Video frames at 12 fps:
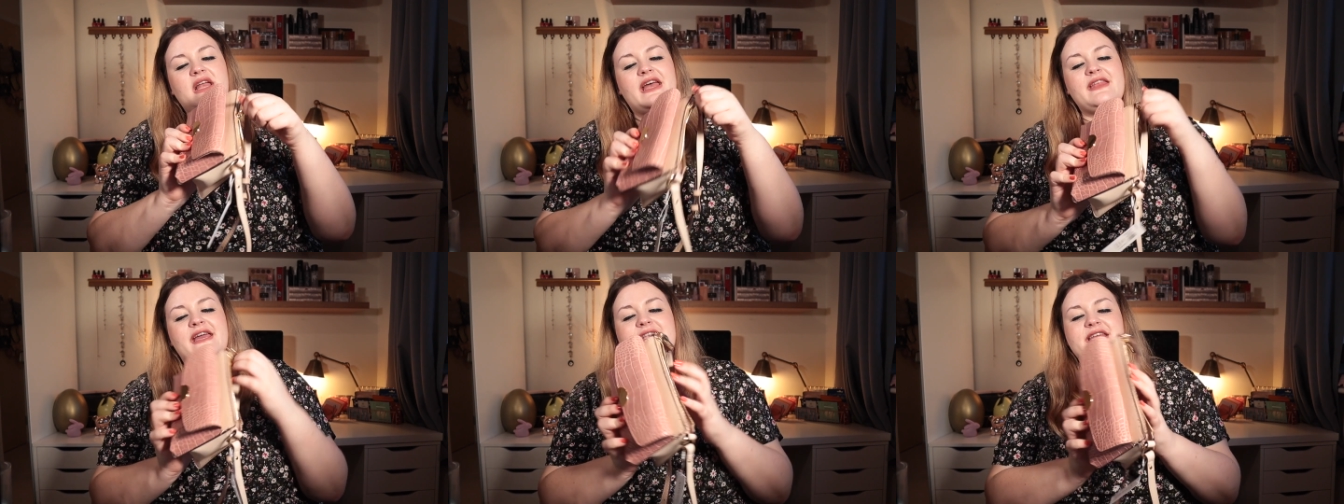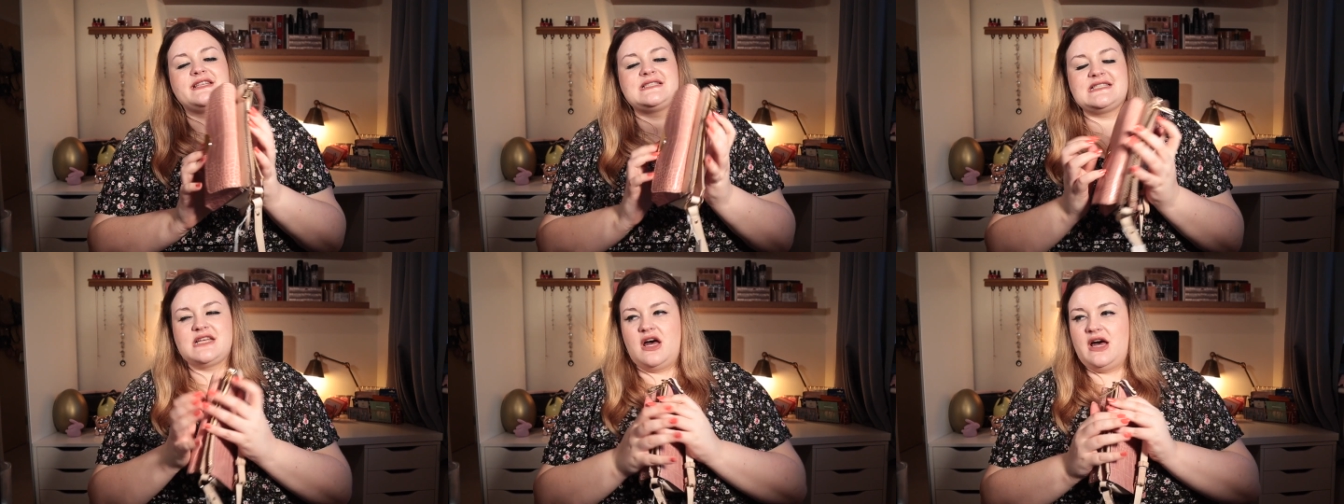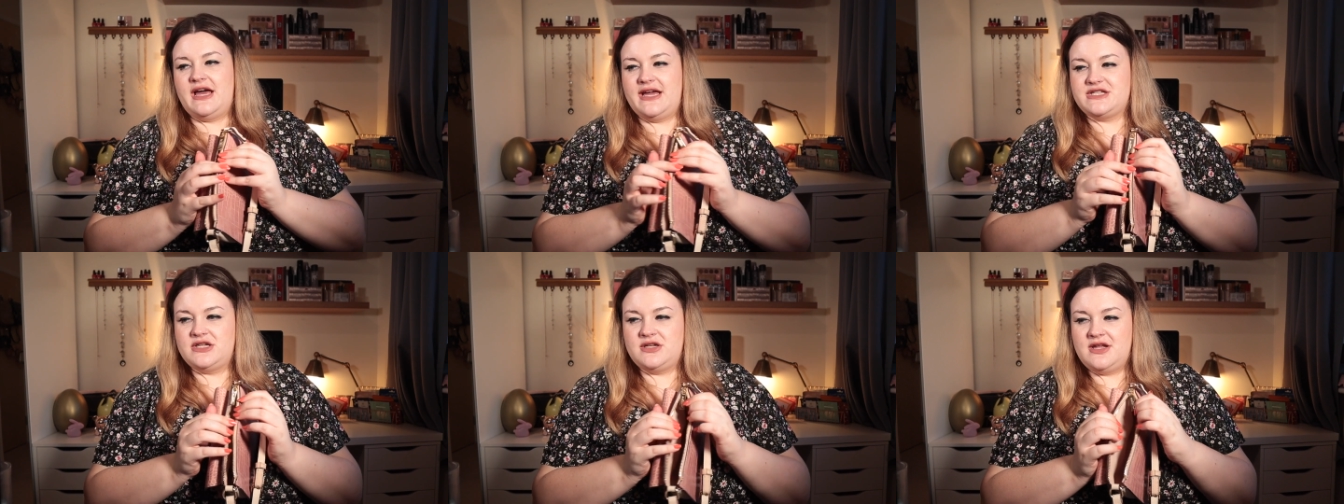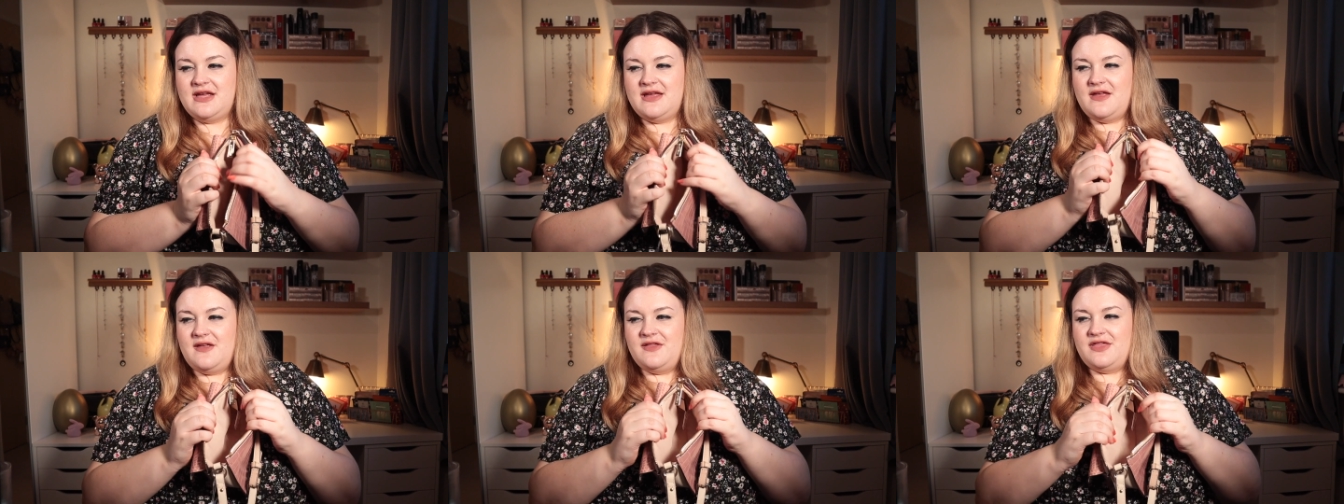and then inside
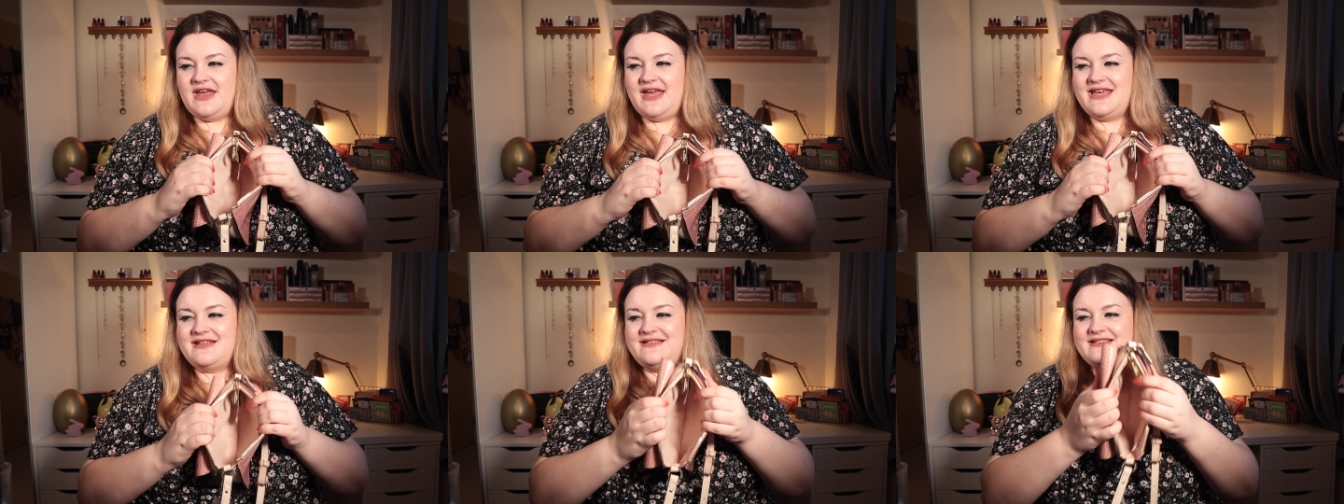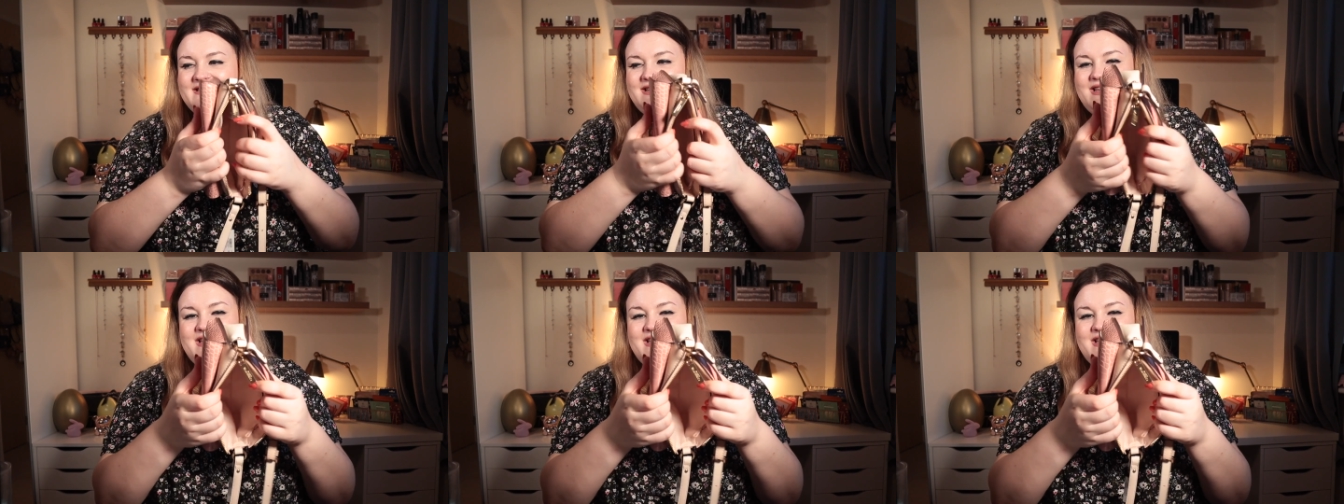there is